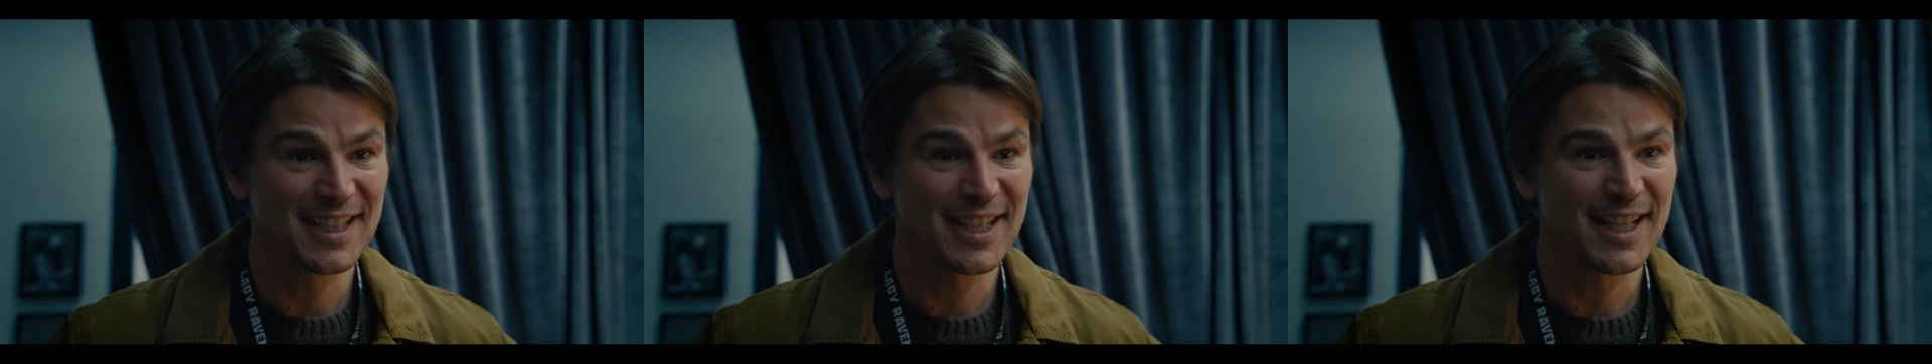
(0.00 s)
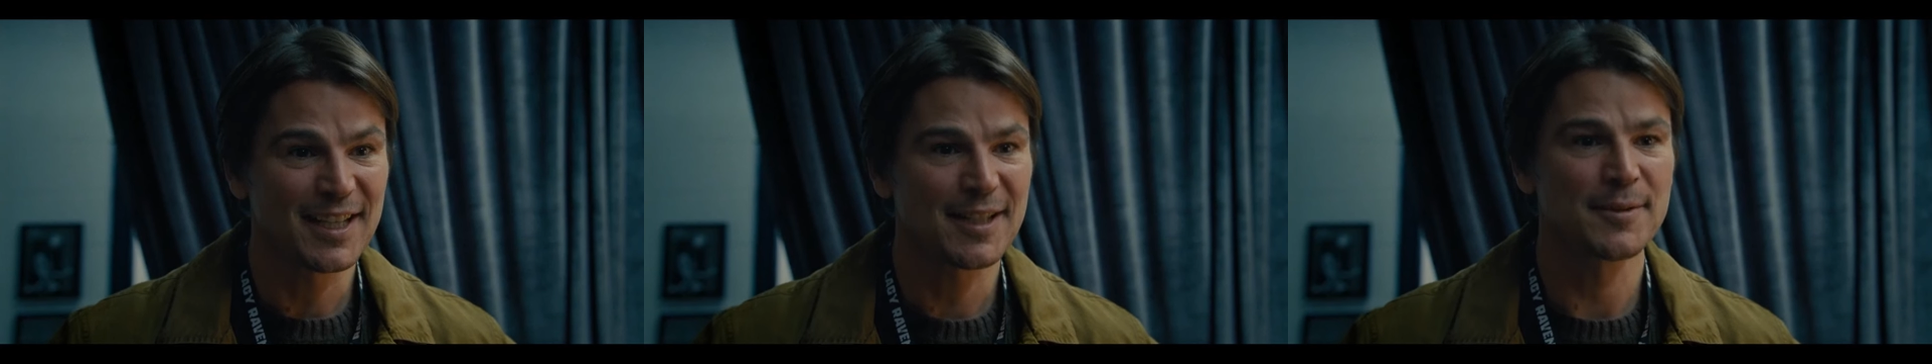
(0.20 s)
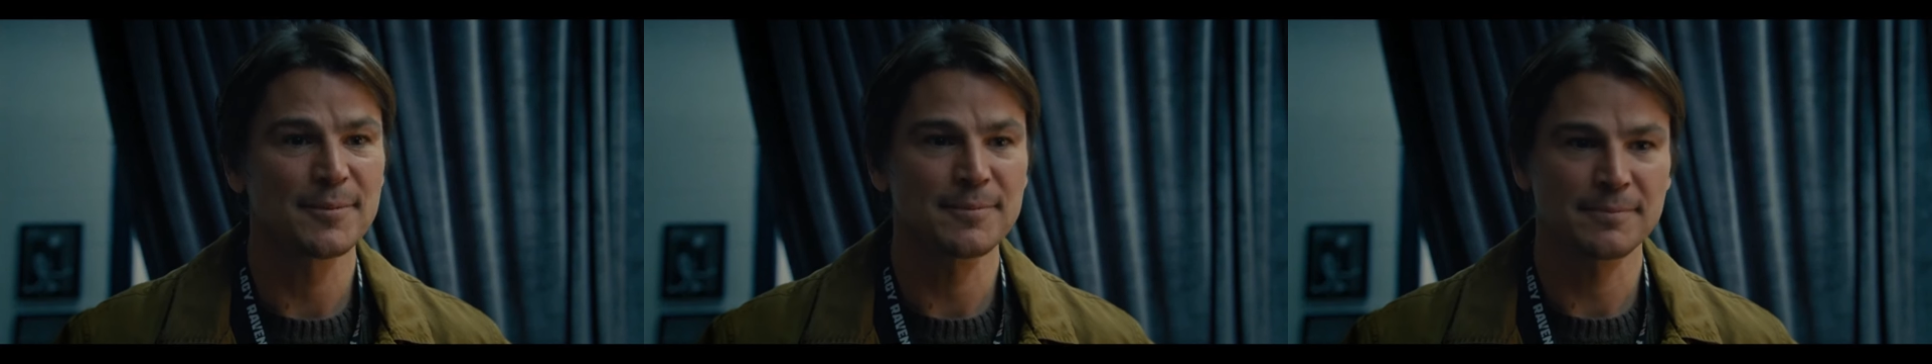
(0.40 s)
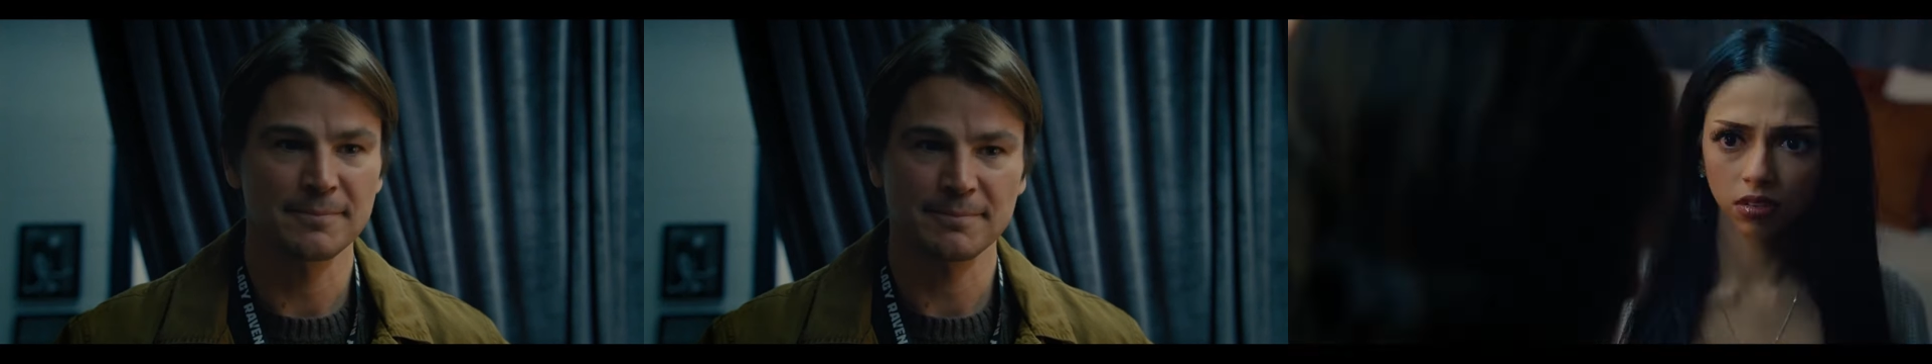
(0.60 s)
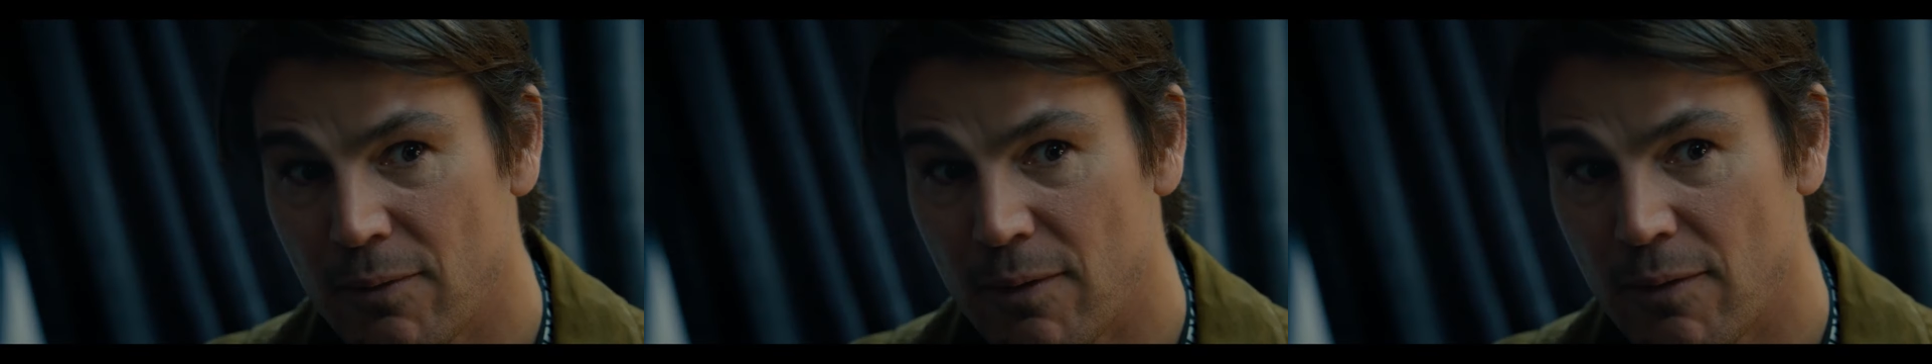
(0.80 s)
He gave her
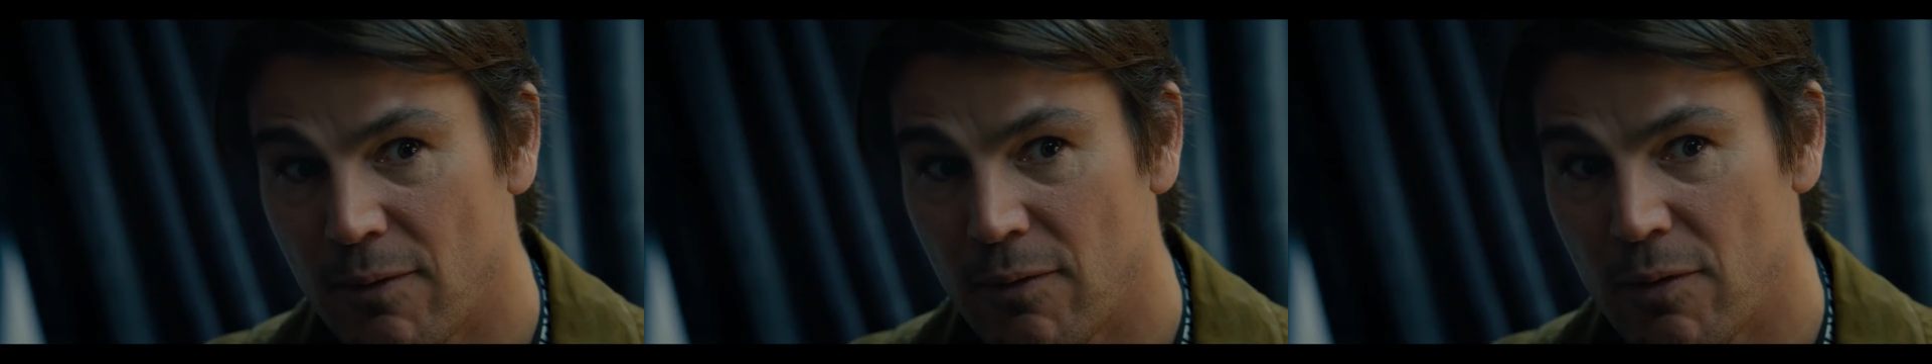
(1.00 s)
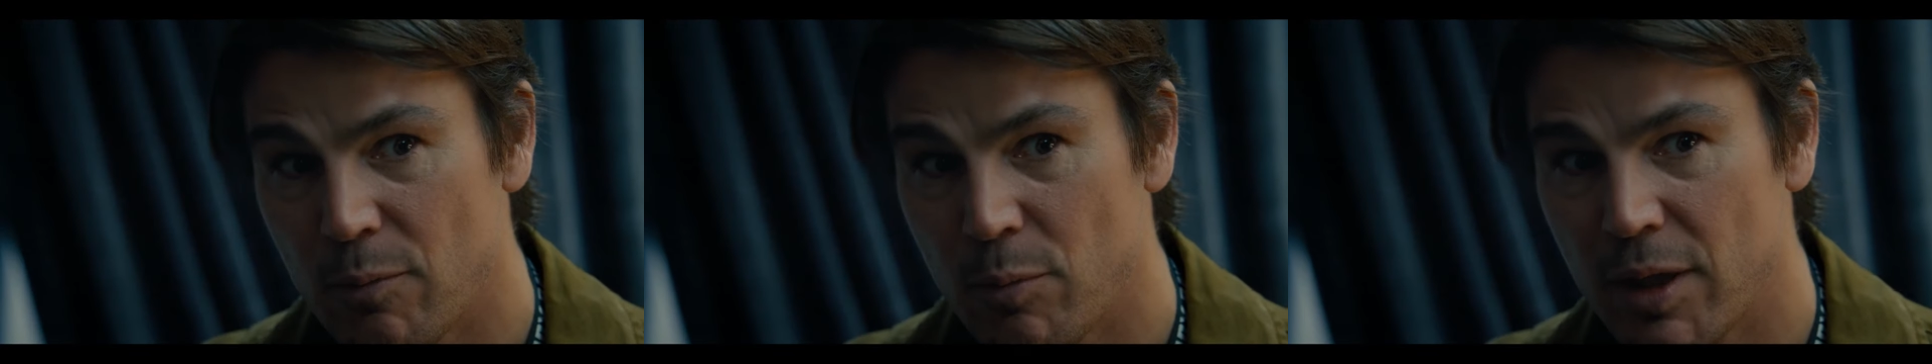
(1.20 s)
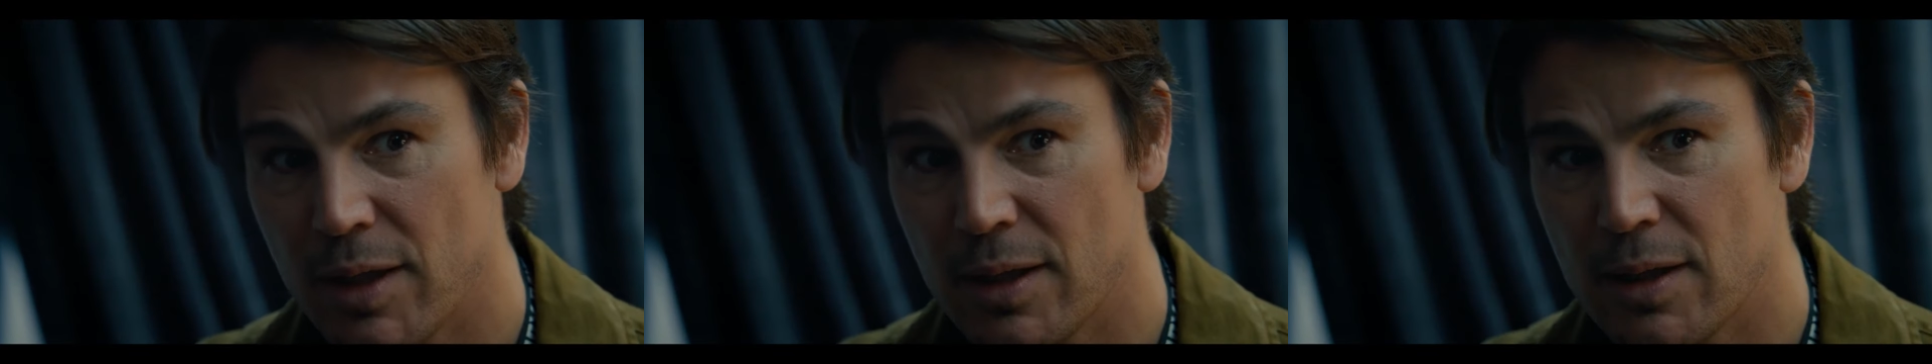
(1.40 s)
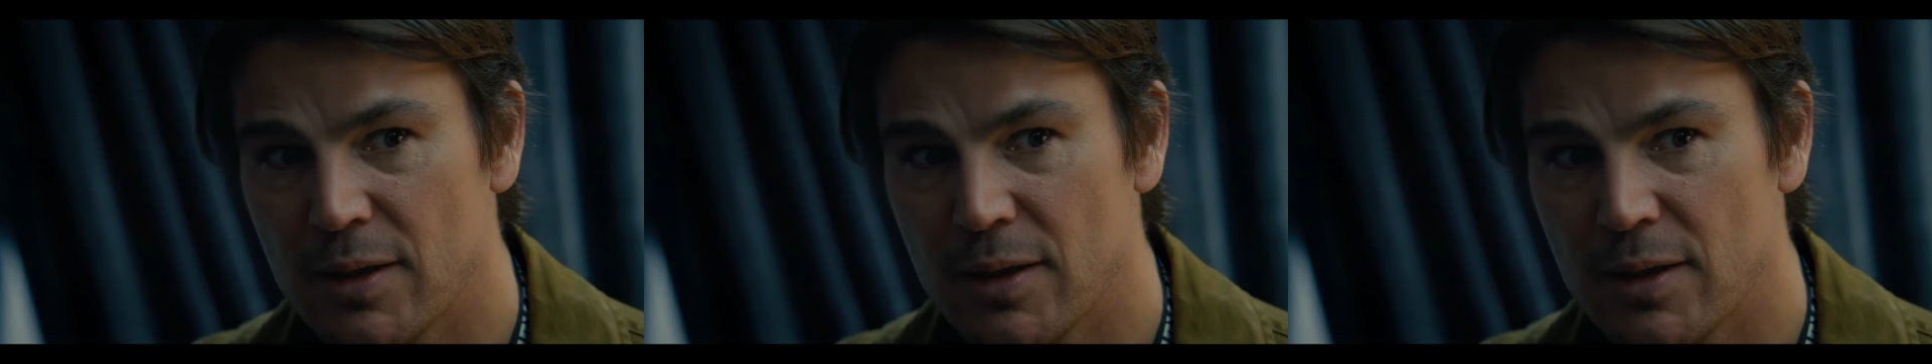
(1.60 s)
two options.